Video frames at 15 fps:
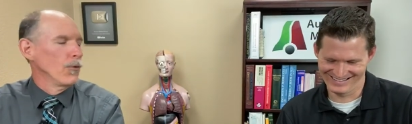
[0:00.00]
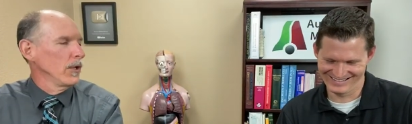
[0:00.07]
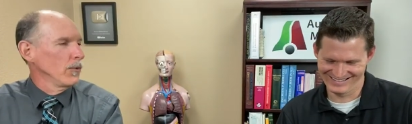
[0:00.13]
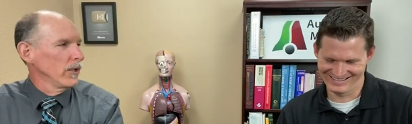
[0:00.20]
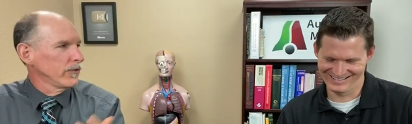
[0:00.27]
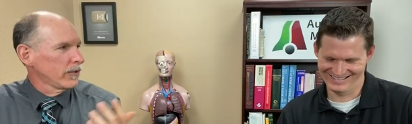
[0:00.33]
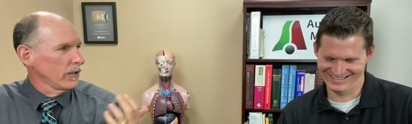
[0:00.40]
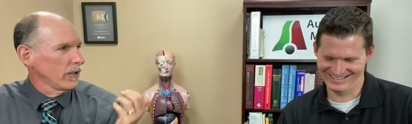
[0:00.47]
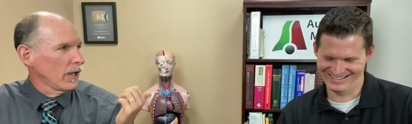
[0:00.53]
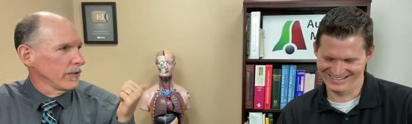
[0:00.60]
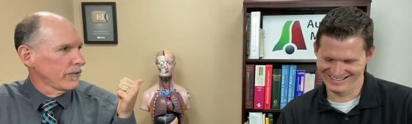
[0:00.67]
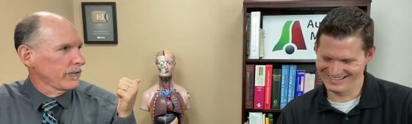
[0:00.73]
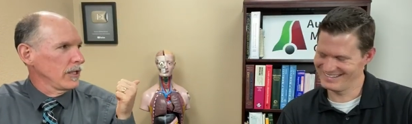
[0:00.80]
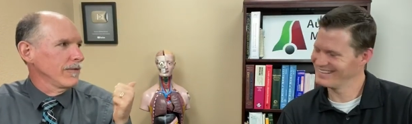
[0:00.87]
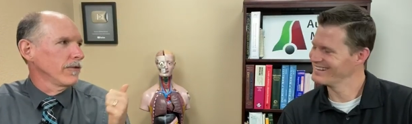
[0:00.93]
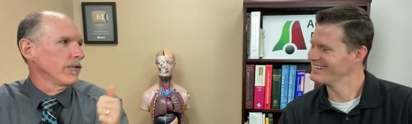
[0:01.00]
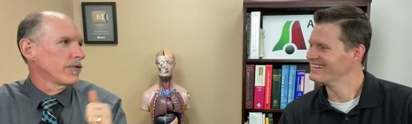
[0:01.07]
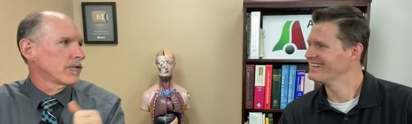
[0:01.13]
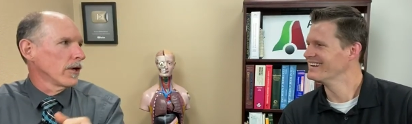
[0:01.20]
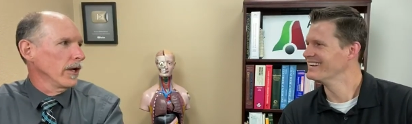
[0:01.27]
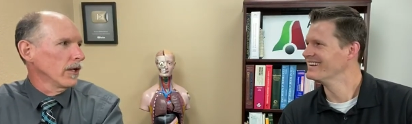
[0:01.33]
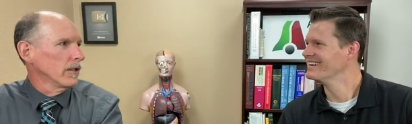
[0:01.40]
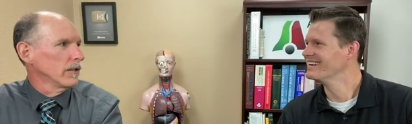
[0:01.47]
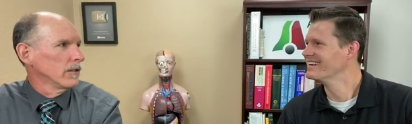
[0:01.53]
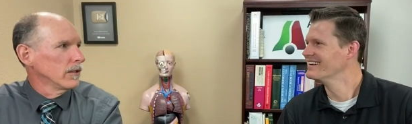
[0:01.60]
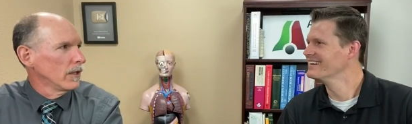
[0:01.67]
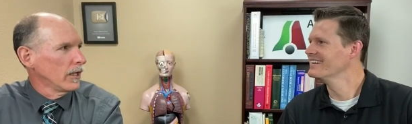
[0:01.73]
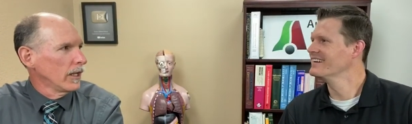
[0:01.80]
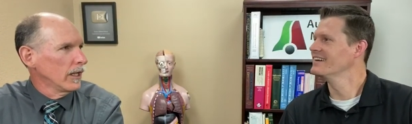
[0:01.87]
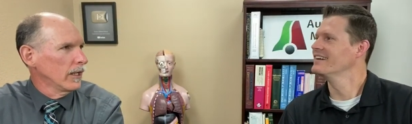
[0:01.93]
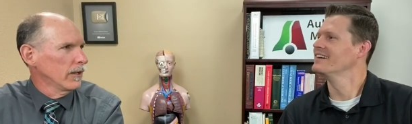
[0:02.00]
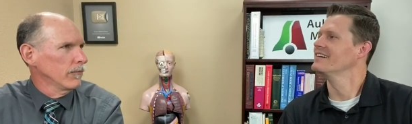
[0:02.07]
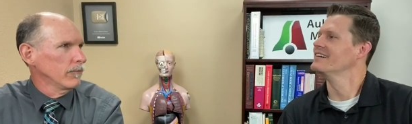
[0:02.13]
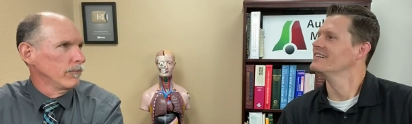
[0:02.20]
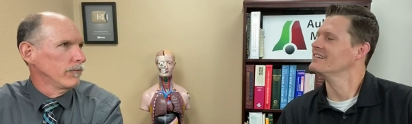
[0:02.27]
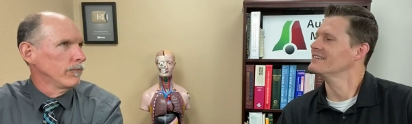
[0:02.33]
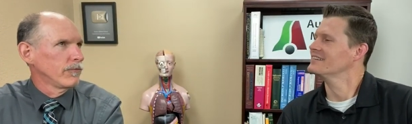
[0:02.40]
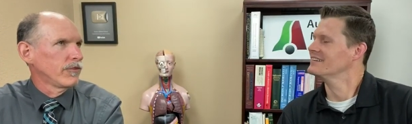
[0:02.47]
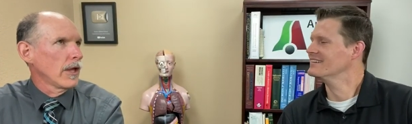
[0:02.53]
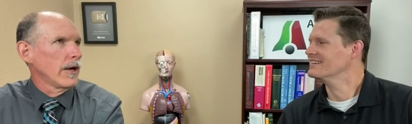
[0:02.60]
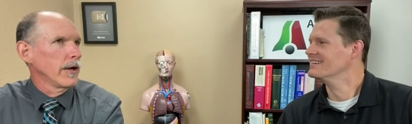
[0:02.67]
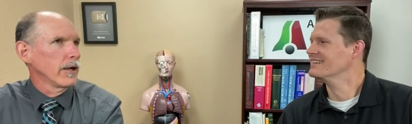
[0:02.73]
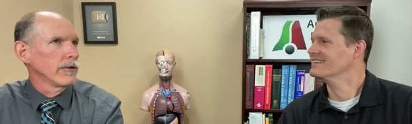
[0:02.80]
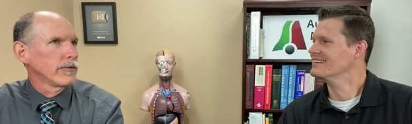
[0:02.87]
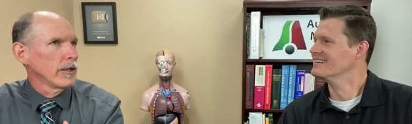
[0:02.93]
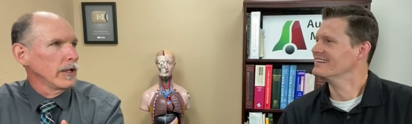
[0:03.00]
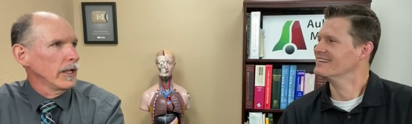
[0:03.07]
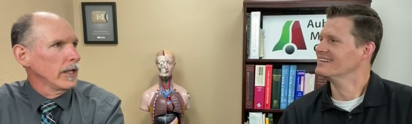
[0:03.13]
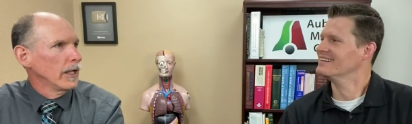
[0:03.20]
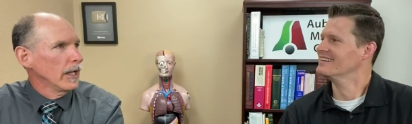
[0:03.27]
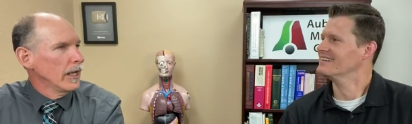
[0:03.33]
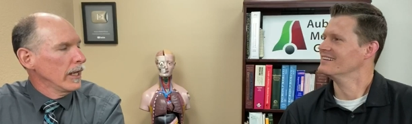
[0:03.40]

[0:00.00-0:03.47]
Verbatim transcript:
Speaker 1: we went to on Stevens Trail uh, Saturday or Sunday,